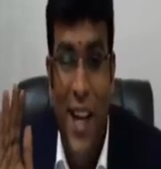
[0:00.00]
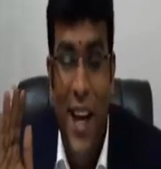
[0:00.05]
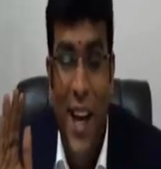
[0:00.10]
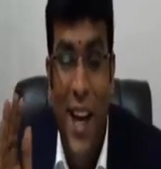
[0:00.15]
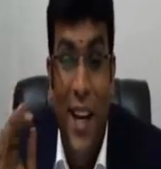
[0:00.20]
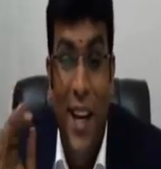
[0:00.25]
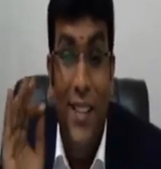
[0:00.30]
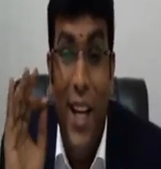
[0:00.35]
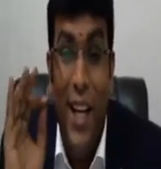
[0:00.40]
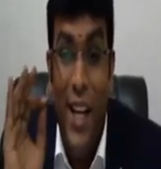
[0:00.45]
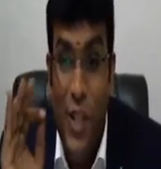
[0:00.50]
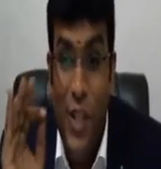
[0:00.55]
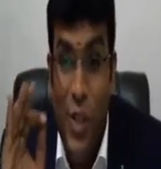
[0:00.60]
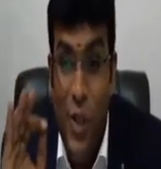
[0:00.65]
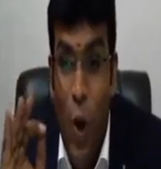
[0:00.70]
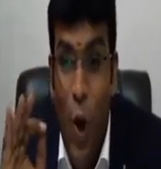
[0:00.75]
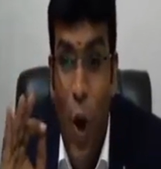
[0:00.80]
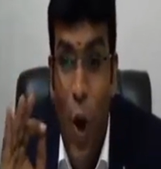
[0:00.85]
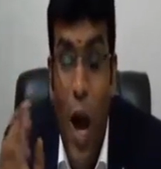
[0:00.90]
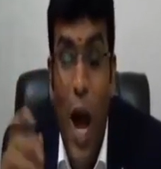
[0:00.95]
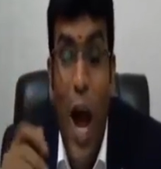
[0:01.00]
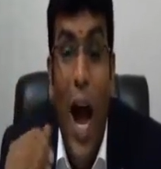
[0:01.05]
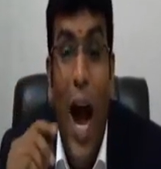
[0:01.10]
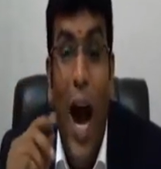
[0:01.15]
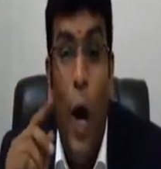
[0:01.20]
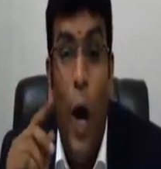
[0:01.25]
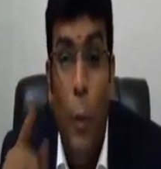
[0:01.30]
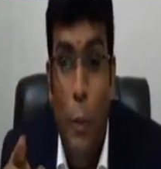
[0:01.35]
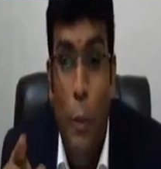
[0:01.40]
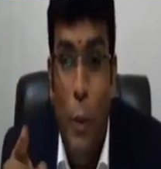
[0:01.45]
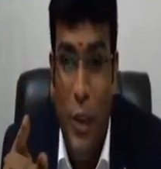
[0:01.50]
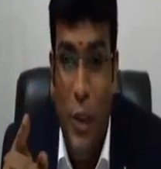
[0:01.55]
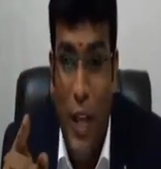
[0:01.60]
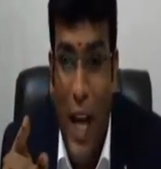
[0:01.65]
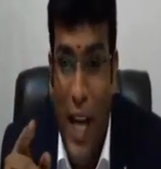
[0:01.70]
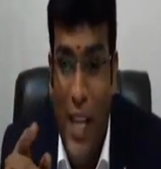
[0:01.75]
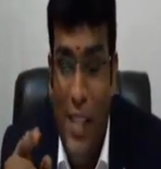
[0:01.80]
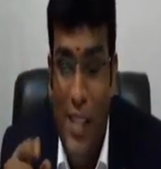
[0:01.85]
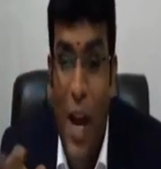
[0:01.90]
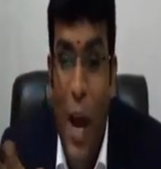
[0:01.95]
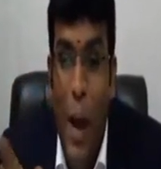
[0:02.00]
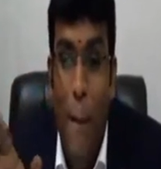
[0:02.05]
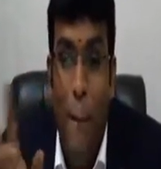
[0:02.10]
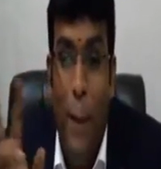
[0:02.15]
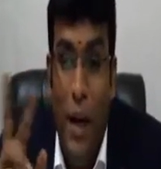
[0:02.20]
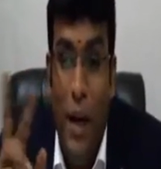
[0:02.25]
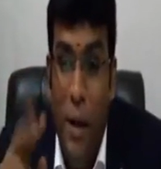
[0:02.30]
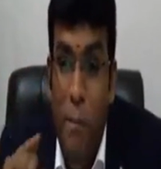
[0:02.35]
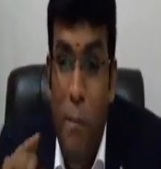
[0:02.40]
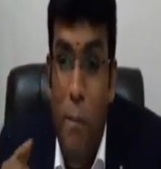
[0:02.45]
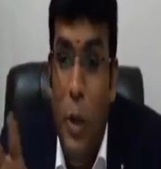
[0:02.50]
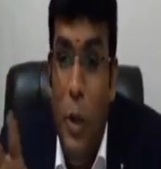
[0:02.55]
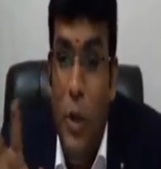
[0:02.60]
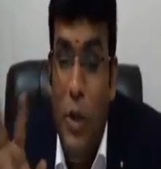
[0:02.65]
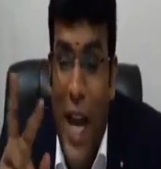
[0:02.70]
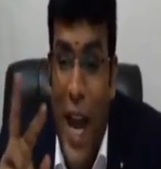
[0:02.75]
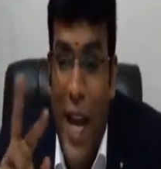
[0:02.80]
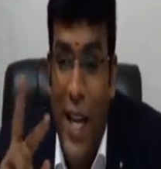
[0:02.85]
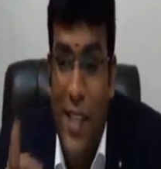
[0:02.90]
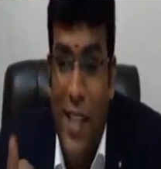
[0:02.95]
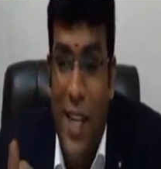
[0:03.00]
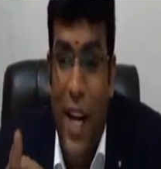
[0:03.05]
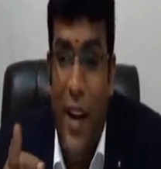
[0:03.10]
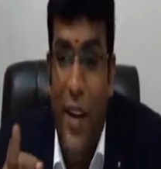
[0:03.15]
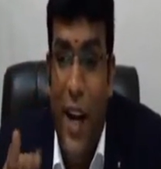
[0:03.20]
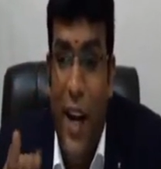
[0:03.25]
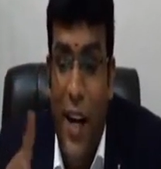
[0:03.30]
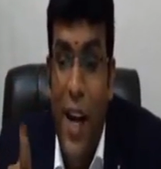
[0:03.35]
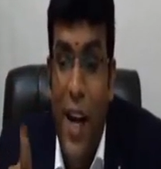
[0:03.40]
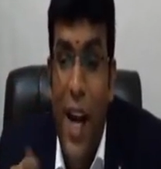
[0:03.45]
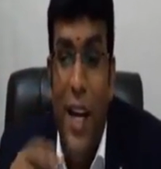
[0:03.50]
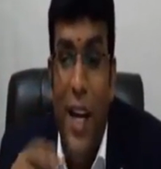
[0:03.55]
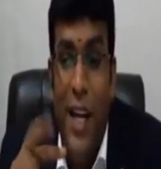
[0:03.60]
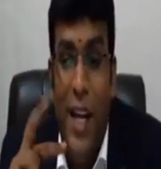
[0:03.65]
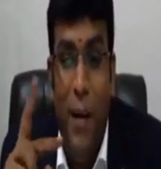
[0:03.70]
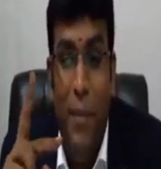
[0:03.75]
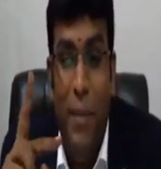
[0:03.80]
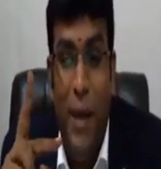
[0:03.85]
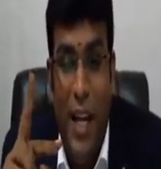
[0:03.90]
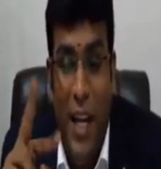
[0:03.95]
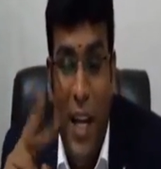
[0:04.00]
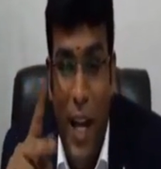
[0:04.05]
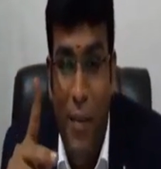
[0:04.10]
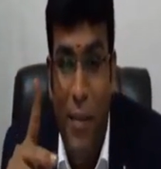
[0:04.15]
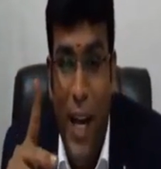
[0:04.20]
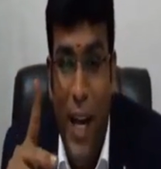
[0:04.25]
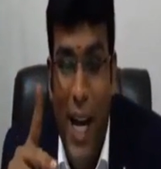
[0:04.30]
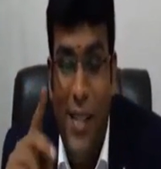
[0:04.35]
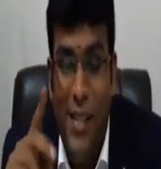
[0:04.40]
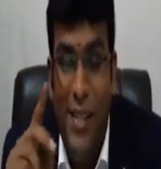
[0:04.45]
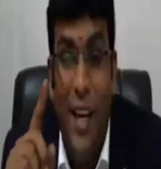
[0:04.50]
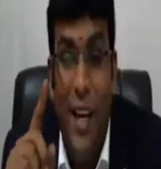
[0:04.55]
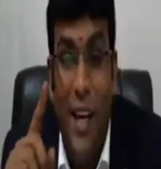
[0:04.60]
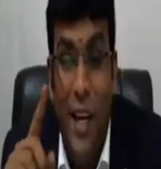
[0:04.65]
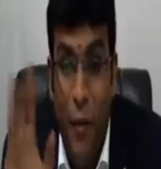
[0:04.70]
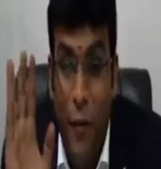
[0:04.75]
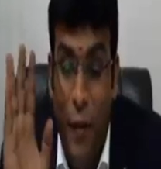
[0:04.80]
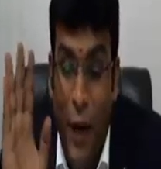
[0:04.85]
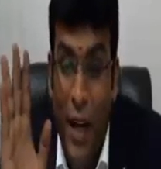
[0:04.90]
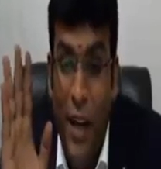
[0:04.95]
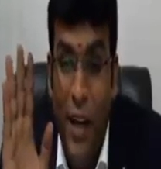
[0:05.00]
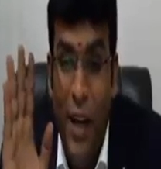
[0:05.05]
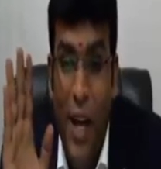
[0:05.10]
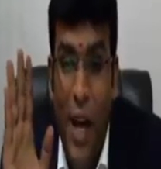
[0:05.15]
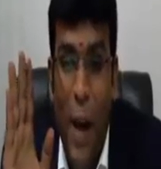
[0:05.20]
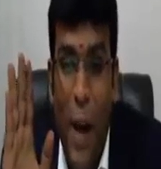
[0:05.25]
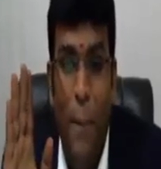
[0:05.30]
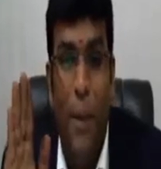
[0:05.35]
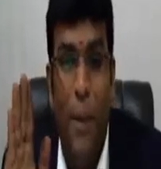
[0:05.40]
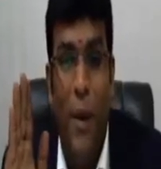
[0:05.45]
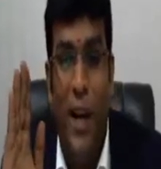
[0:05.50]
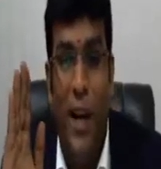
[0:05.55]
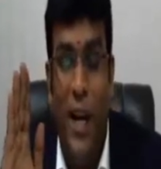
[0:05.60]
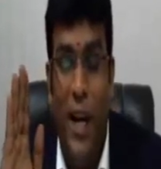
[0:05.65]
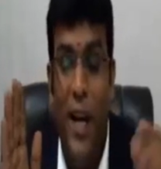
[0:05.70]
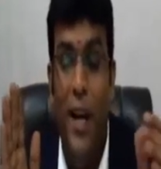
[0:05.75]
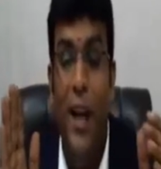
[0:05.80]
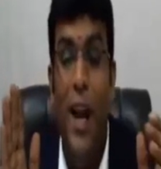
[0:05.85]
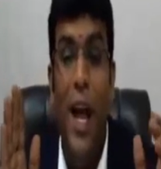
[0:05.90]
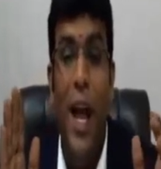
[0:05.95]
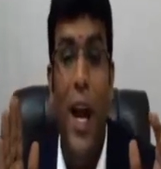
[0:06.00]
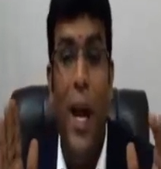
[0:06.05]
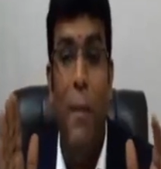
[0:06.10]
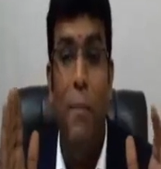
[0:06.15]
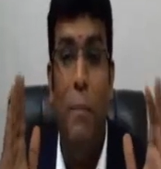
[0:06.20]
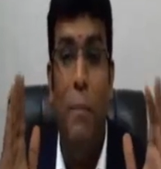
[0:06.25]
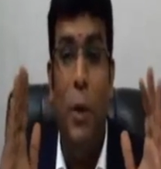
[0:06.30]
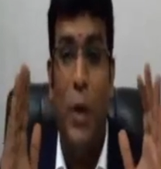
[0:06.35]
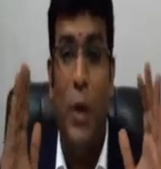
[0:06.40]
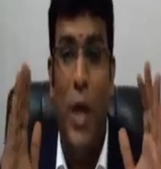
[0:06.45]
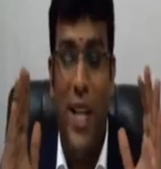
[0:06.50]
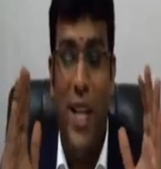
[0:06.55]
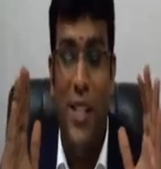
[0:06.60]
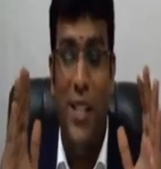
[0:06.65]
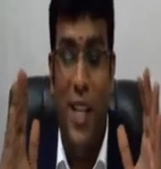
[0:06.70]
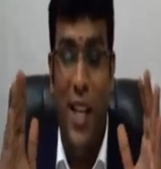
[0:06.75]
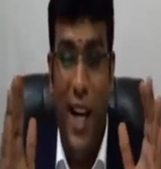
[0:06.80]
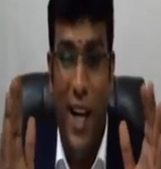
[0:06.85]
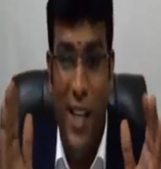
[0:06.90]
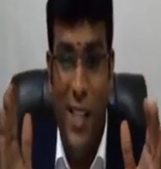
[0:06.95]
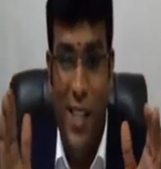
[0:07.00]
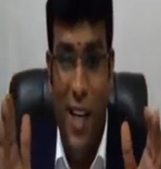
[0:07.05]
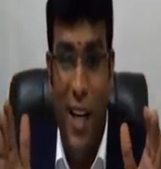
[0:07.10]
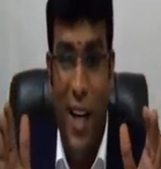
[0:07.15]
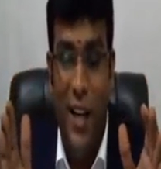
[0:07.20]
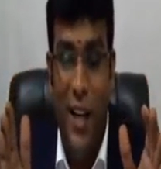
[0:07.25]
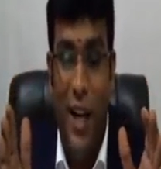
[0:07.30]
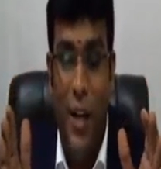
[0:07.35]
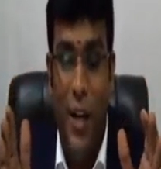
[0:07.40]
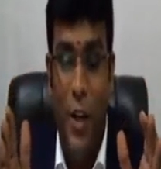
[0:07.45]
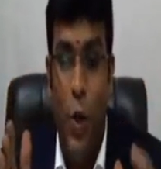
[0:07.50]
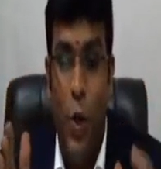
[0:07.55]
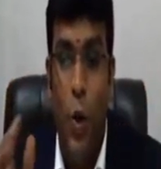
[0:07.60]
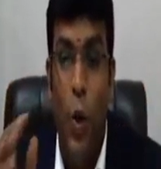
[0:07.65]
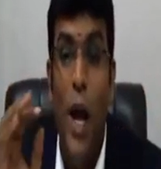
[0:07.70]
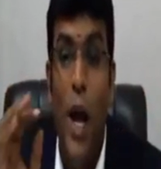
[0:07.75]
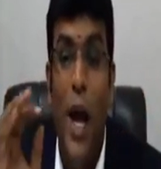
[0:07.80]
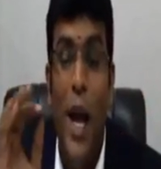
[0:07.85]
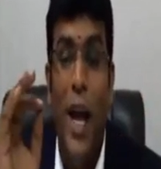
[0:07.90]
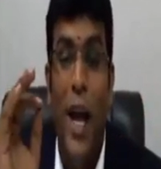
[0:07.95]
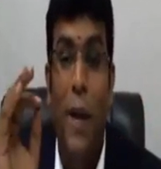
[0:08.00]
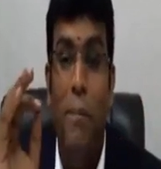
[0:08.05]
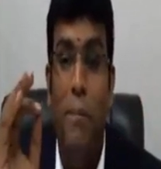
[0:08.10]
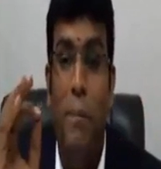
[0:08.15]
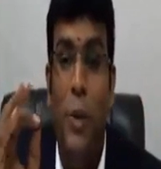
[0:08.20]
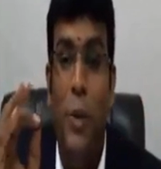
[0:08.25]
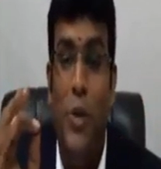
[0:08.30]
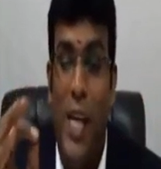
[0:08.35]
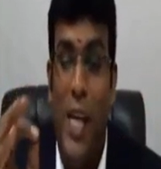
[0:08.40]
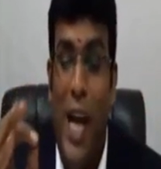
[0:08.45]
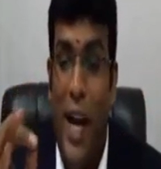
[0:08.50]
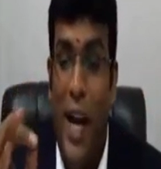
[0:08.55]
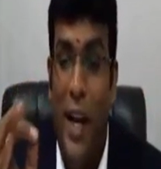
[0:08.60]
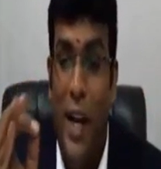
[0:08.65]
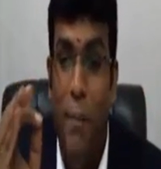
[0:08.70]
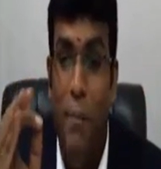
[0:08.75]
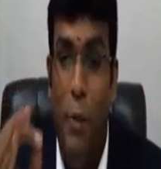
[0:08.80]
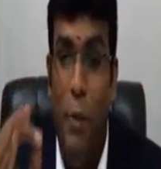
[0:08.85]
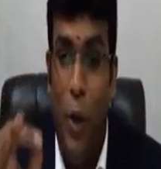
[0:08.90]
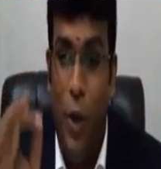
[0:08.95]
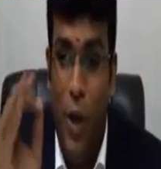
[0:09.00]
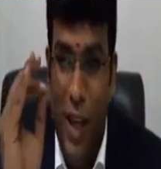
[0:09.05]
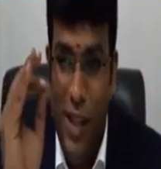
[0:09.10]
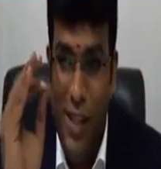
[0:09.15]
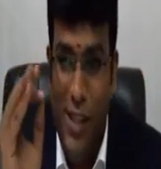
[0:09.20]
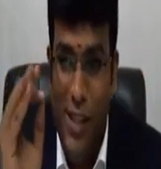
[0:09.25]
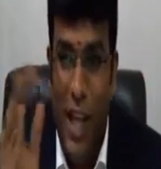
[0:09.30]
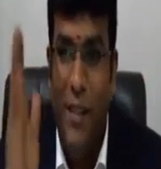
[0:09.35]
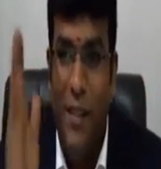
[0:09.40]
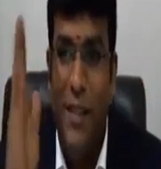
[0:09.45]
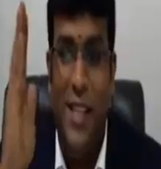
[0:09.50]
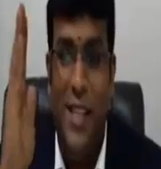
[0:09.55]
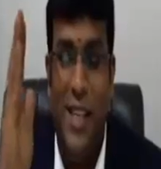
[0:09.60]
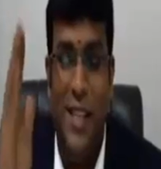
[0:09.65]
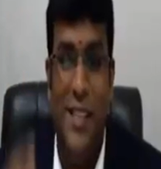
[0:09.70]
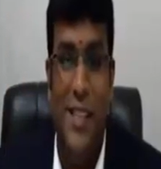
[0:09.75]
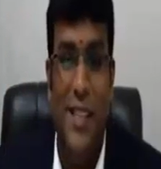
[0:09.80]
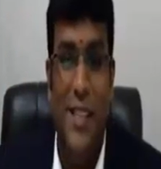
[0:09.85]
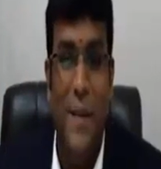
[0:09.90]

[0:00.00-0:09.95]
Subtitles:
But input tax credit can be claimed as refund, provided input tax credit is related to inputs and input services.